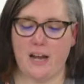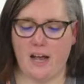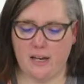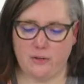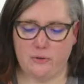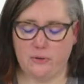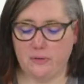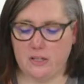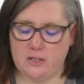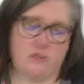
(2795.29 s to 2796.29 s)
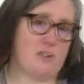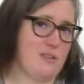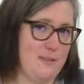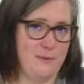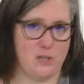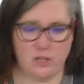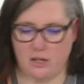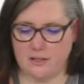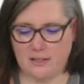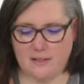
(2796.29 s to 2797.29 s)
I include the written instructions for the
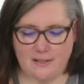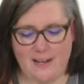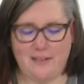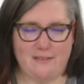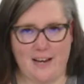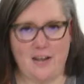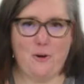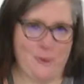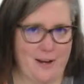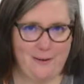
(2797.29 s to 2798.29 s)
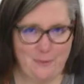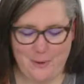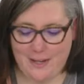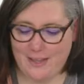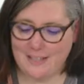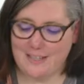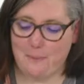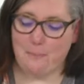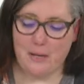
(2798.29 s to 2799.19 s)
charts because I, I know not everybody likes them.